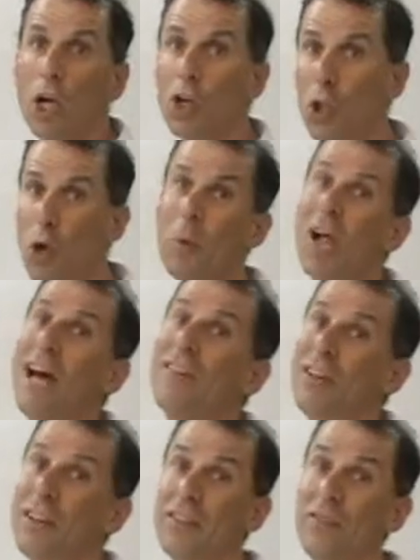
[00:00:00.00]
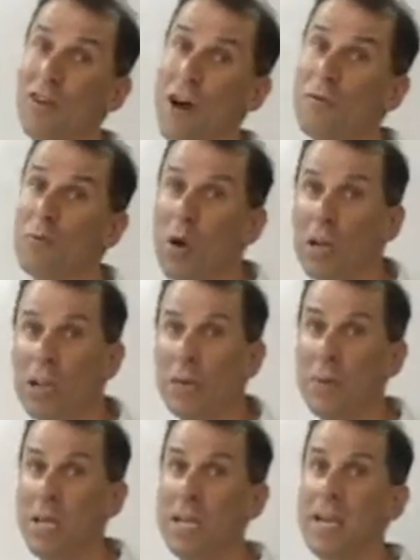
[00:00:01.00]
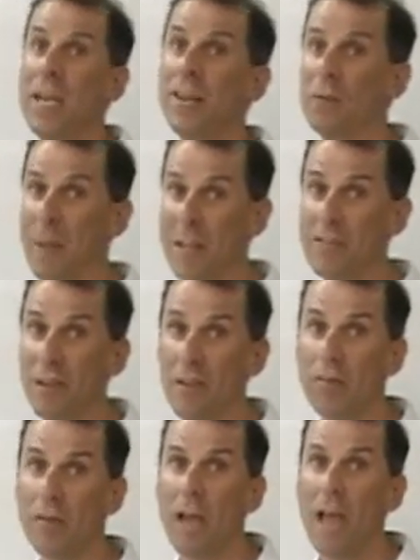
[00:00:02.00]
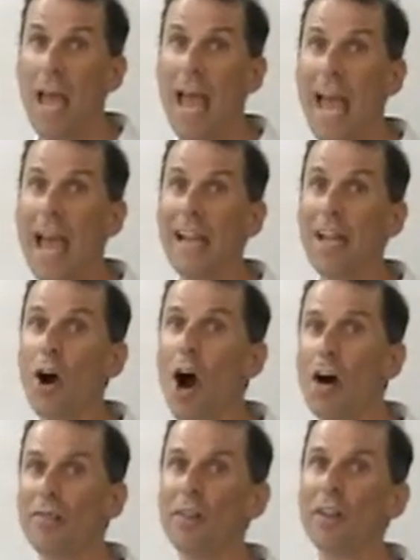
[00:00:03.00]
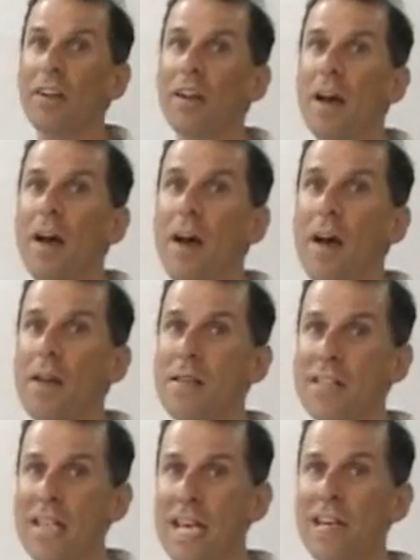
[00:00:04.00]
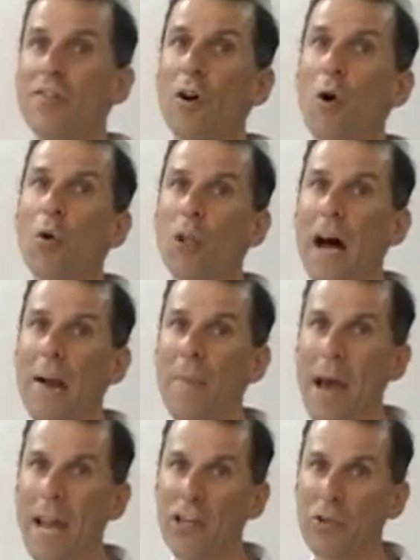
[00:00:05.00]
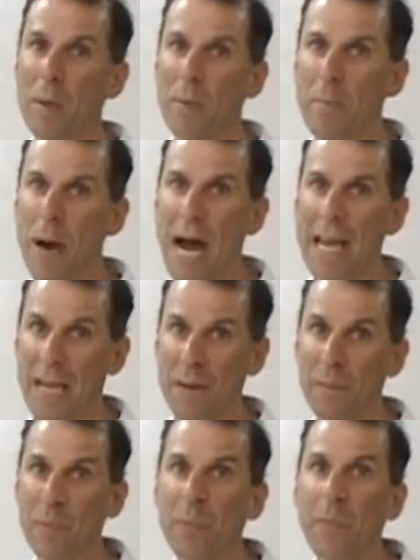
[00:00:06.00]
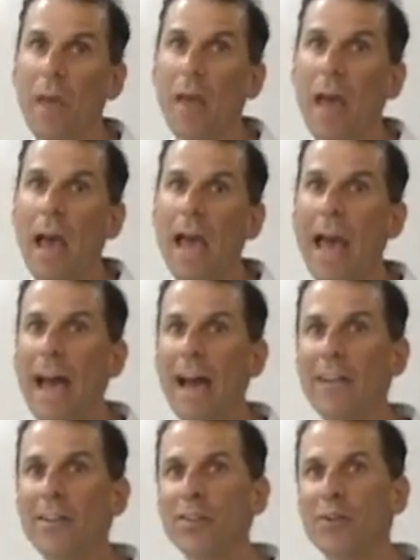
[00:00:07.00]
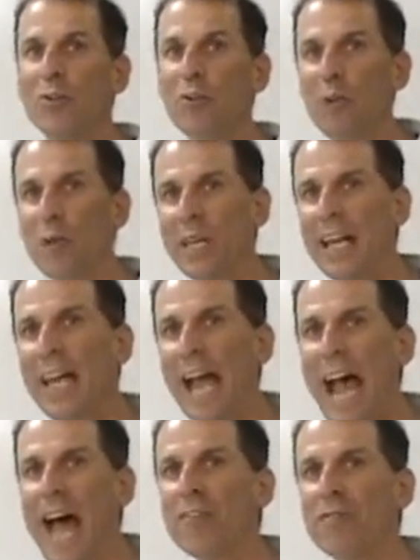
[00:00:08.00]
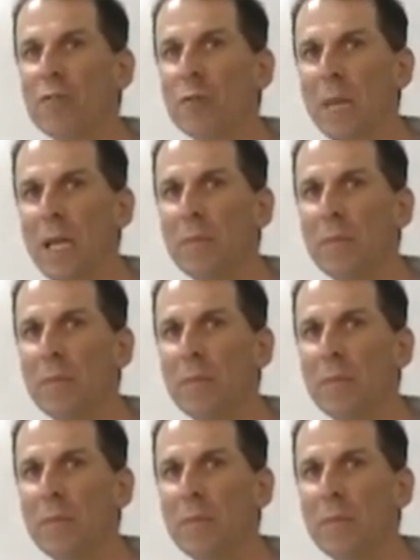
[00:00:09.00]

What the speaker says: Globalizing software can be expensive, and it often needs a whole lot of management buy-in. And so we get asked from